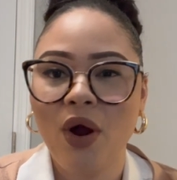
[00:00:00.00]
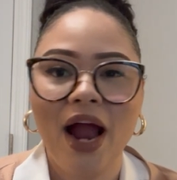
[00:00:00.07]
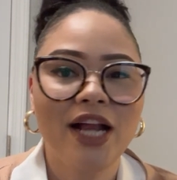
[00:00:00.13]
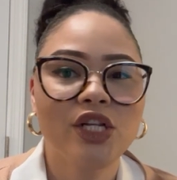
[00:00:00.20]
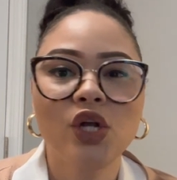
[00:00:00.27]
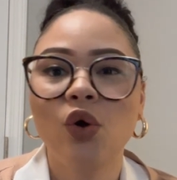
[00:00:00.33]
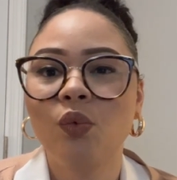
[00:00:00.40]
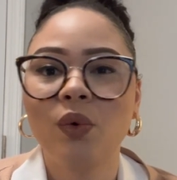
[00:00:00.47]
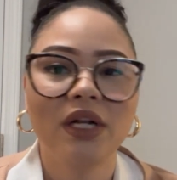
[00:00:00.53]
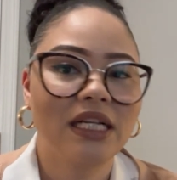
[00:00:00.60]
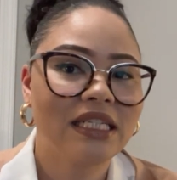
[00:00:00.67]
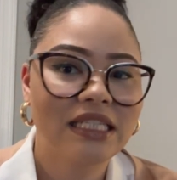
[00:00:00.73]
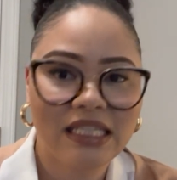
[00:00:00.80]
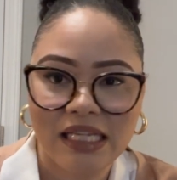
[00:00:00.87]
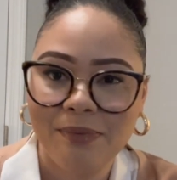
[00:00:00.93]
I don't want to
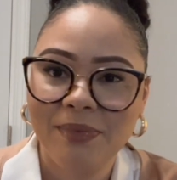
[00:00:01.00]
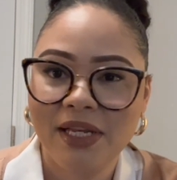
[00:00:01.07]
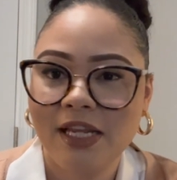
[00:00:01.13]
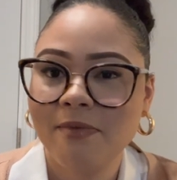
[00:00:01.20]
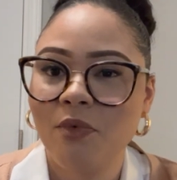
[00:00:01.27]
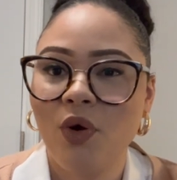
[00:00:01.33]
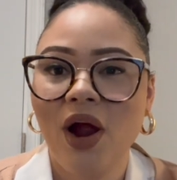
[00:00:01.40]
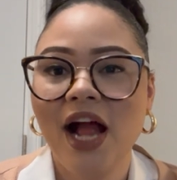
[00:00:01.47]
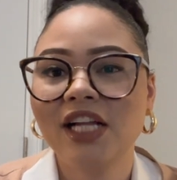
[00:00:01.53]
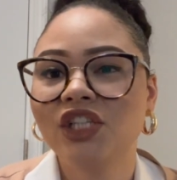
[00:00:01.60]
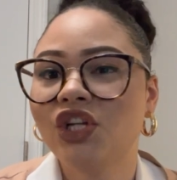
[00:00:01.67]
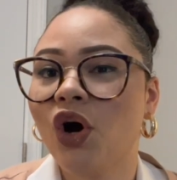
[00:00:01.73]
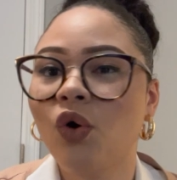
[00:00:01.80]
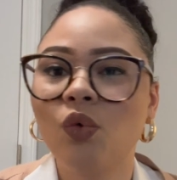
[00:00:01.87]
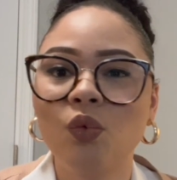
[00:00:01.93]
sleep anymore. I
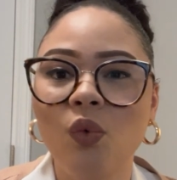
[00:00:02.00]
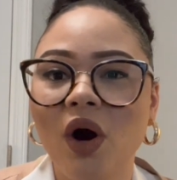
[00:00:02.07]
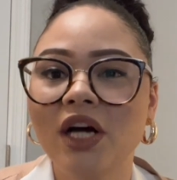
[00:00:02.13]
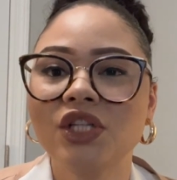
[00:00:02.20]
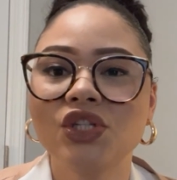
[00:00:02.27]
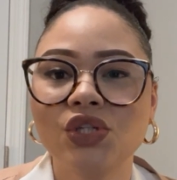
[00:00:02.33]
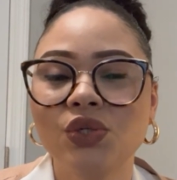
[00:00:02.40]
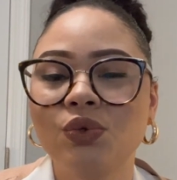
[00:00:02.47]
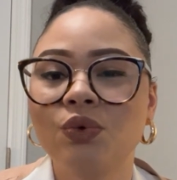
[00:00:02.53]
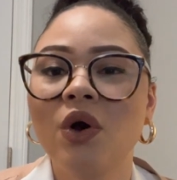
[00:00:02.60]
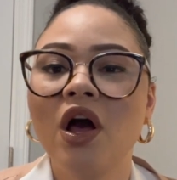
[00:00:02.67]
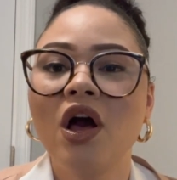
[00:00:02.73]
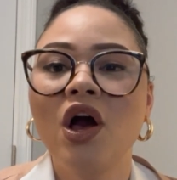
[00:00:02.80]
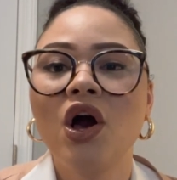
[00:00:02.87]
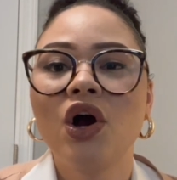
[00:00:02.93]
don't want to
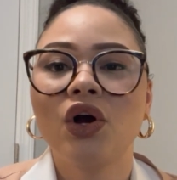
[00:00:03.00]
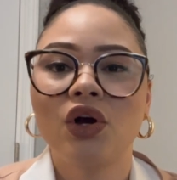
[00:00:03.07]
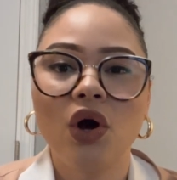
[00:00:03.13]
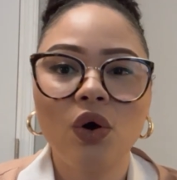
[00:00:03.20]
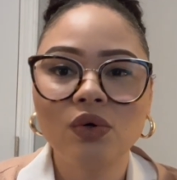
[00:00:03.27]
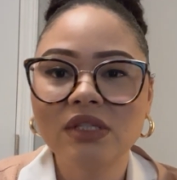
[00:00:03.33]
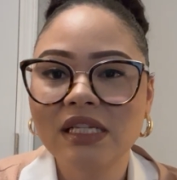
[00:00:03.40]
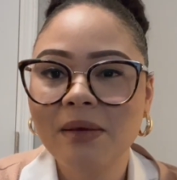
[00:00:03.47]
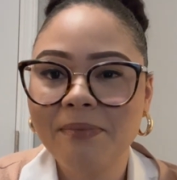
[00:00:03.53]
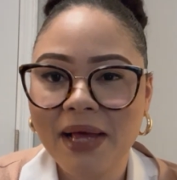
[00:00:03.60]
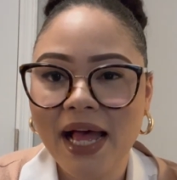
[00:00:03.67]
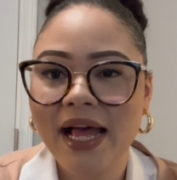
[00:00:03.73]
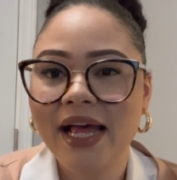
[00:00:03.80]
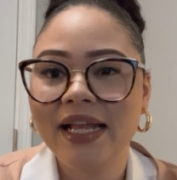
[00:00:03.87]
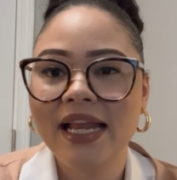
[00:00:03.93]
go to
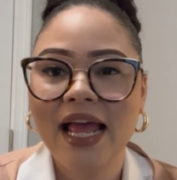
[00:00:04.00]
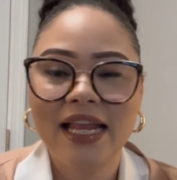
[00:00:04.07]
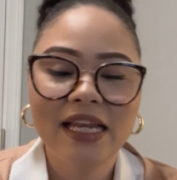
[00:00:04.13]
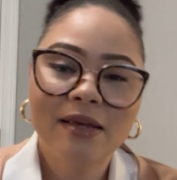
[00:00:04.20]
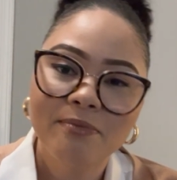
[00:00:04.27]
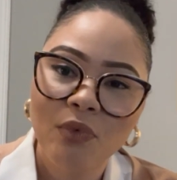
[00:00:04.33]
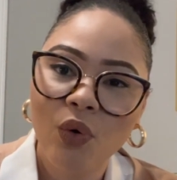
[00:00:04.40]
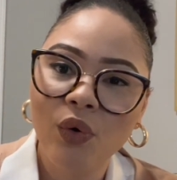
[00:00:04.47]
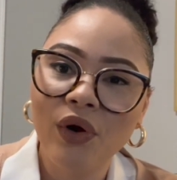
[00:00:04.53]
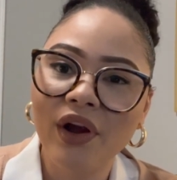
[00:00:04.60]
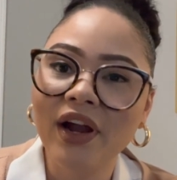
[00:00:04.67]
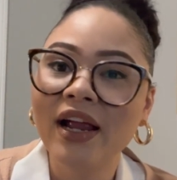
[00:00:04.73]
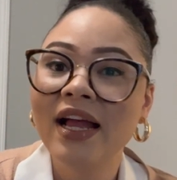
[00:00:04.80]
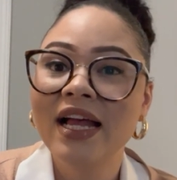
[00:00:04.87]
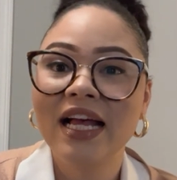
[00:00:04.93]
bed
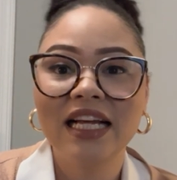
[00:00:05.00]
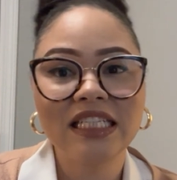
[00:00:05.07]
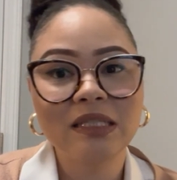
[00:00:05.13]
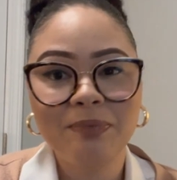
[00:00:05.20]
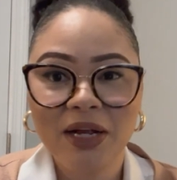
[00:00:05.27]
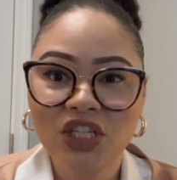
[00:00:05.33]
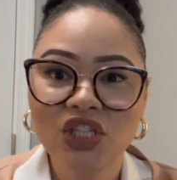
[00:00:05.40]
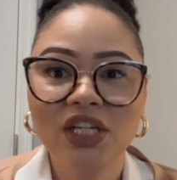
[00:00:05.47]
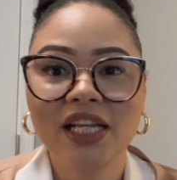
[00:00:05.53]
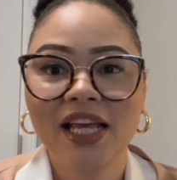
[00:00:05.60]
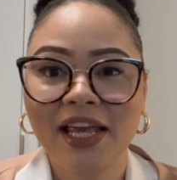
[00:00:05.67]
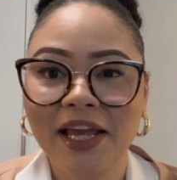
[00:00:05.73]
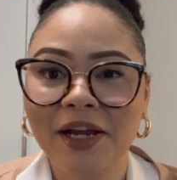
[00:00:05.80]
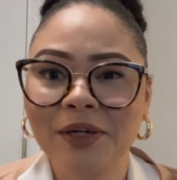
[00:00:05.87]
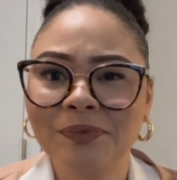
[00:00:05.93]
anymore, especially
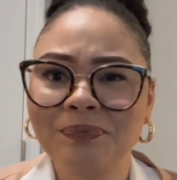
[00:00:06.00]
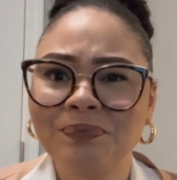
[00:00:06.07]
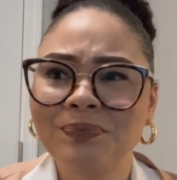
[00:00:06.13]
here."